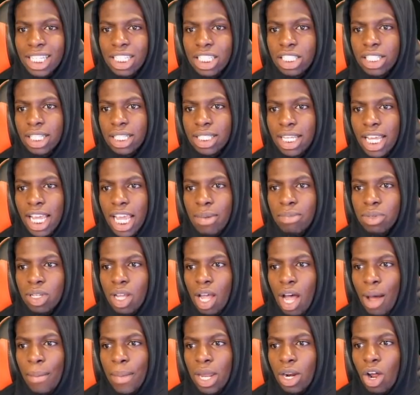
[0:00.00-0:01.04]
this. The team's
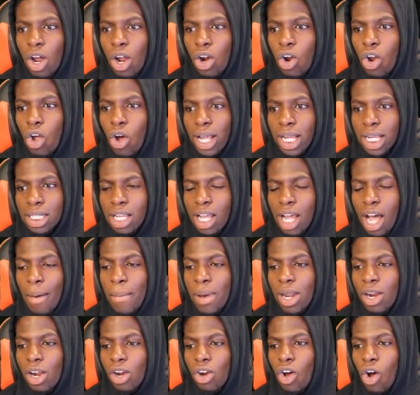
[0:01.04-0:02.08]
coming along. It's
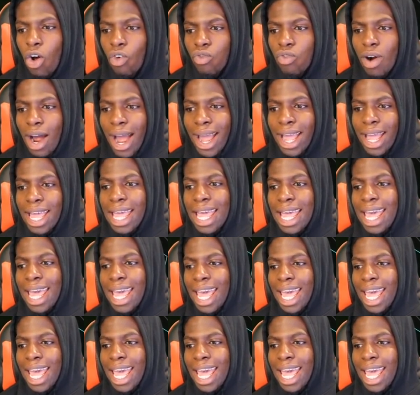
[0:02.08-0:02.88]
coming along. Right,